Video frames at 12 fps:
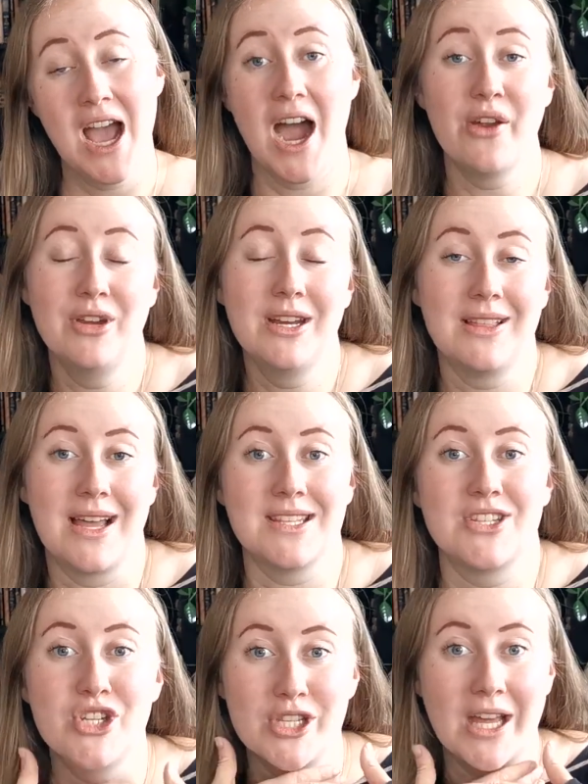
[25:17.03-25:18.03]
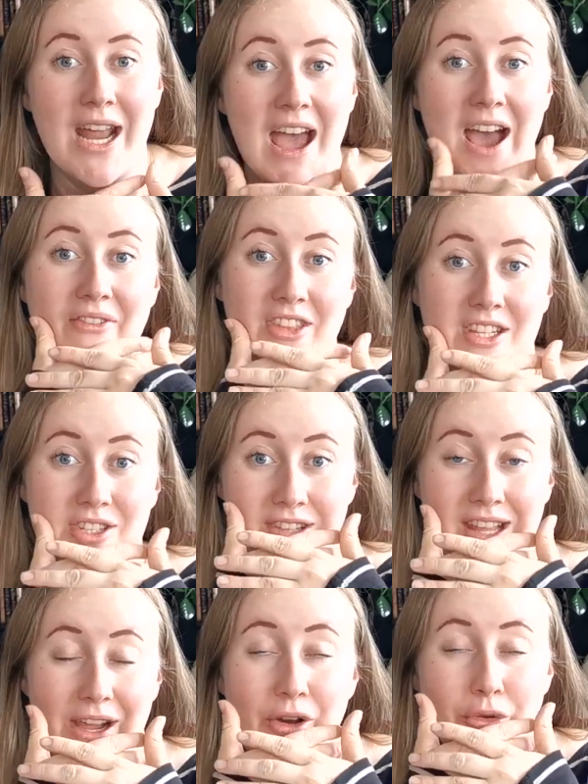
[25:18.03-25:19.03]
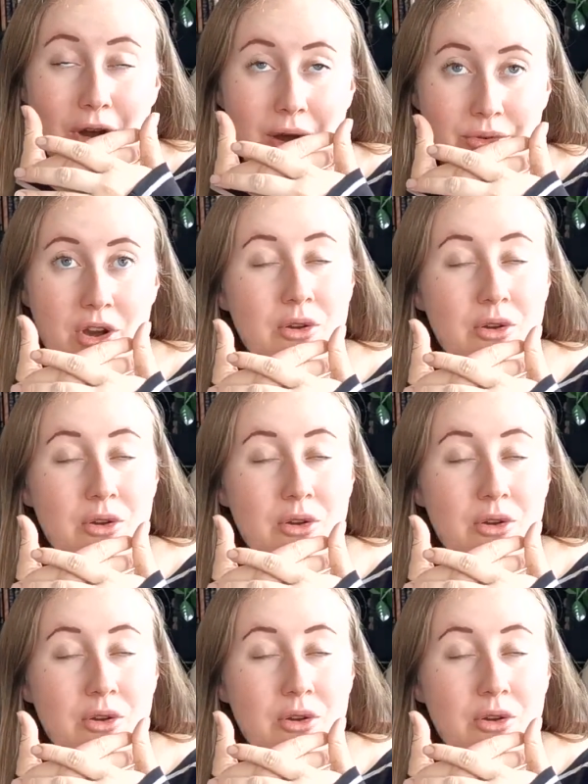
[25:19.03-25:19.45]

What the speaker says: I realized she's gonna have this like around